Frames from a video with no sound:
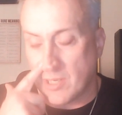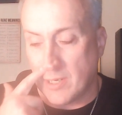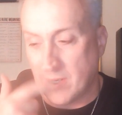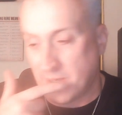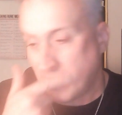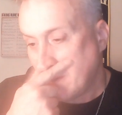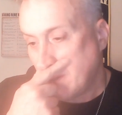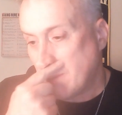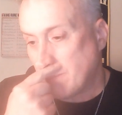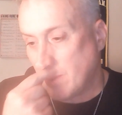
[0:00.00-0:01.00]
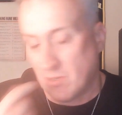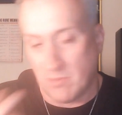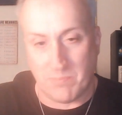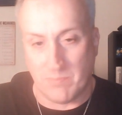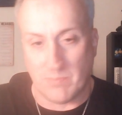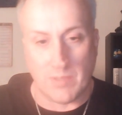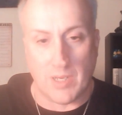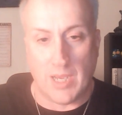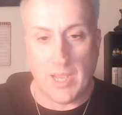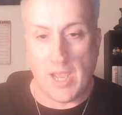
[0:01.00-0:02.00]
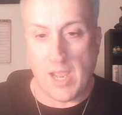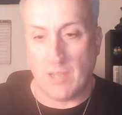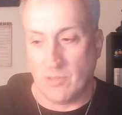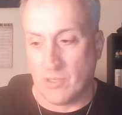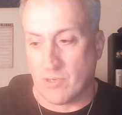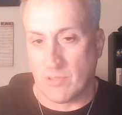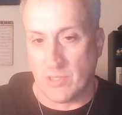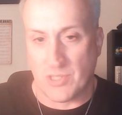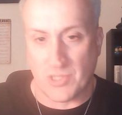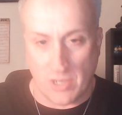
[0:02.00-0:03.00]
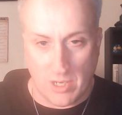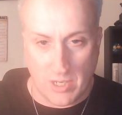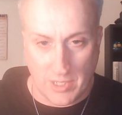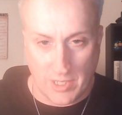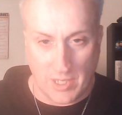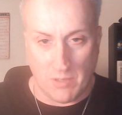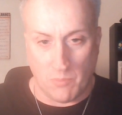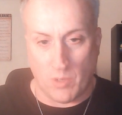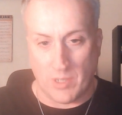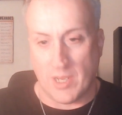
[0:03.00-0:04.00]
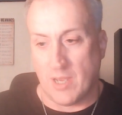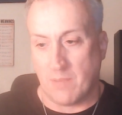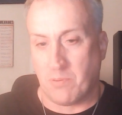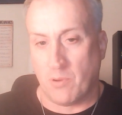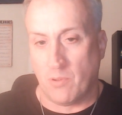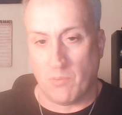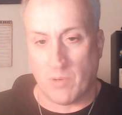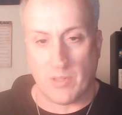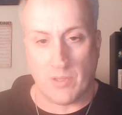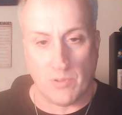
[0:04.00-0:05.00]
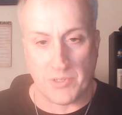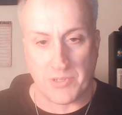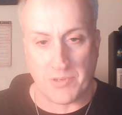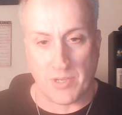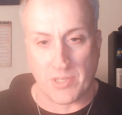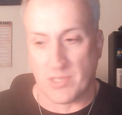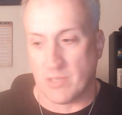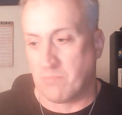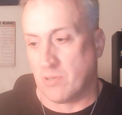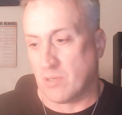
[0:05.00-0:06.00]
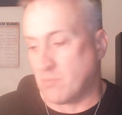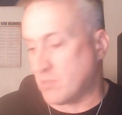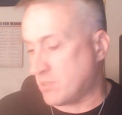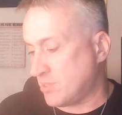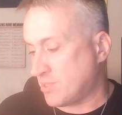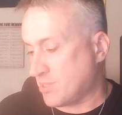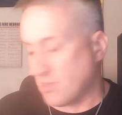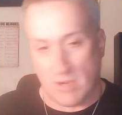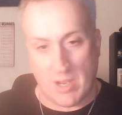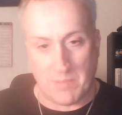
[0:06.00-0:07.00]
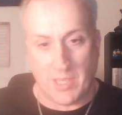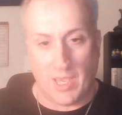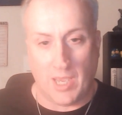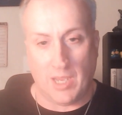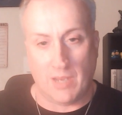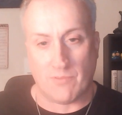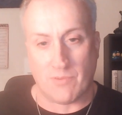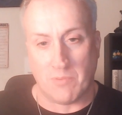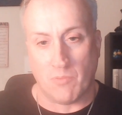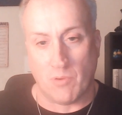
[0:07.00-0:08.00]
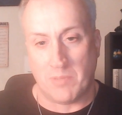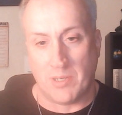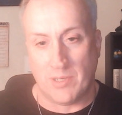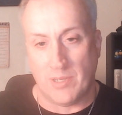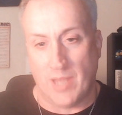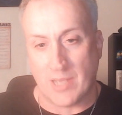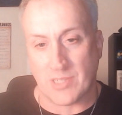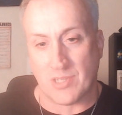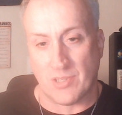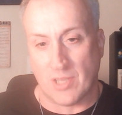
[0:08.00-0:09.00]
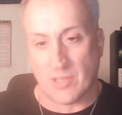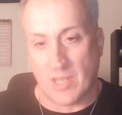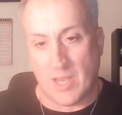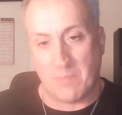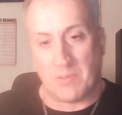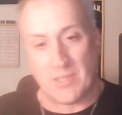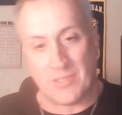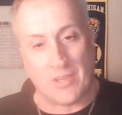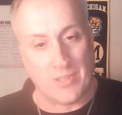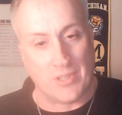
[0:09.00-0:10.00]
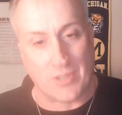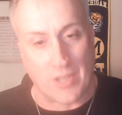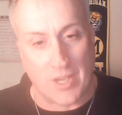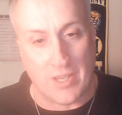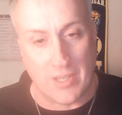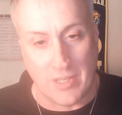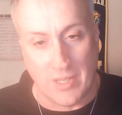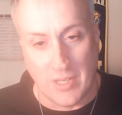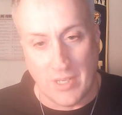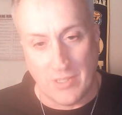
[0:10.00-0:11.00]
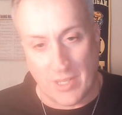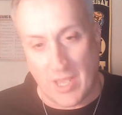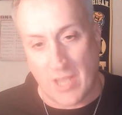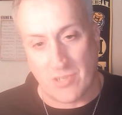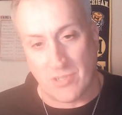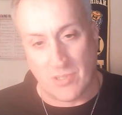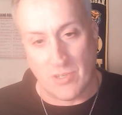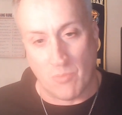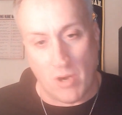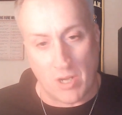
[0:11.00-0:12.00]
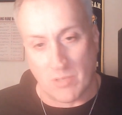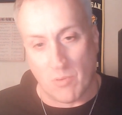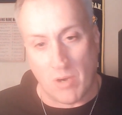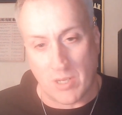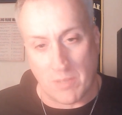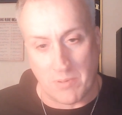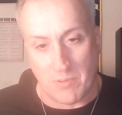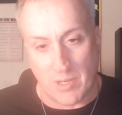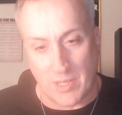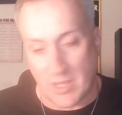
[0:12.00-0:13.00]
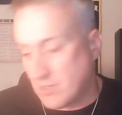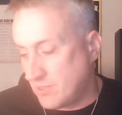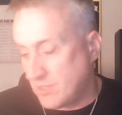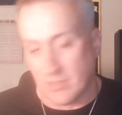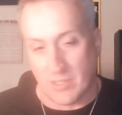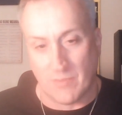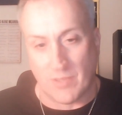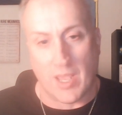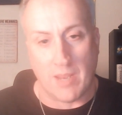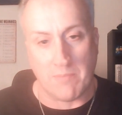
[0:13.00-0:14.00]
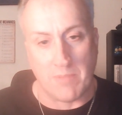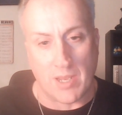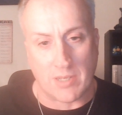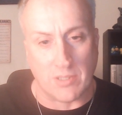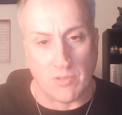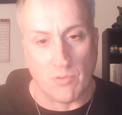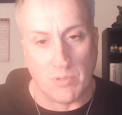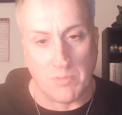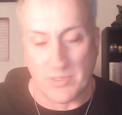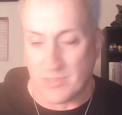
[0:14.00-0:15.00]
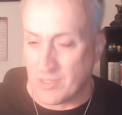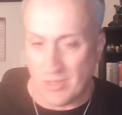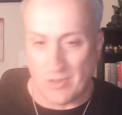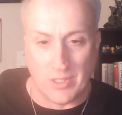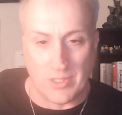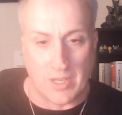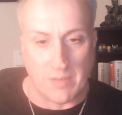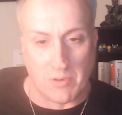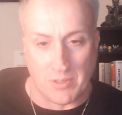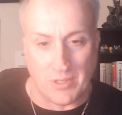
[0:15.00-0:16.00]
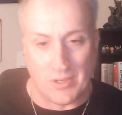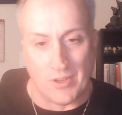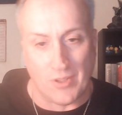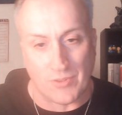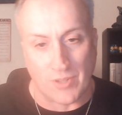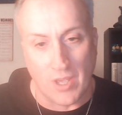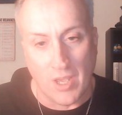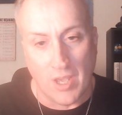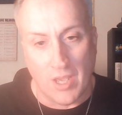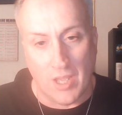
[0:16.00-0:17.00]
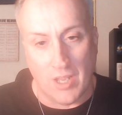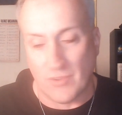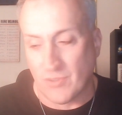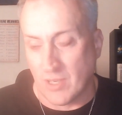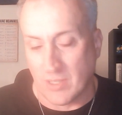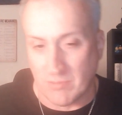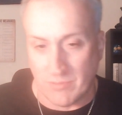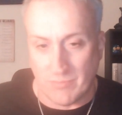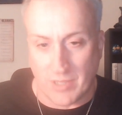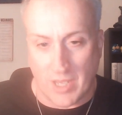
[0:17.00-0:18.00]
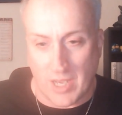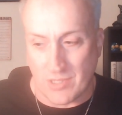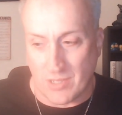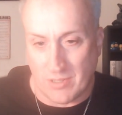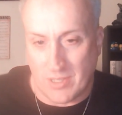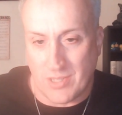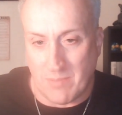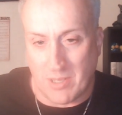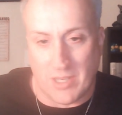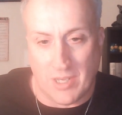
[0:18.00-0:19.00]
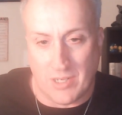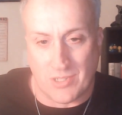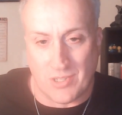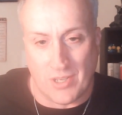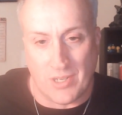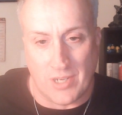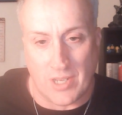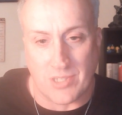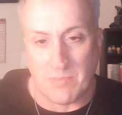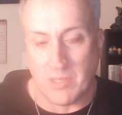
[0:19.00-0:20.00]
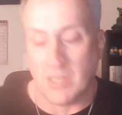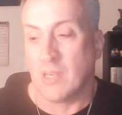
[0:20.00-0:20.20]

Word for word: Uh, you know, I, I literally saw one guy pull one of the oldest tricks in the book, which is to grab a cane from a woman next to the other guy, but then tell the other guy that actually could walk to walk up and run it down and then give the cane back to the old woman You don't need that anymore, but here it is. And it's like, the guy's like, That's not my cane, it's the lady next to me.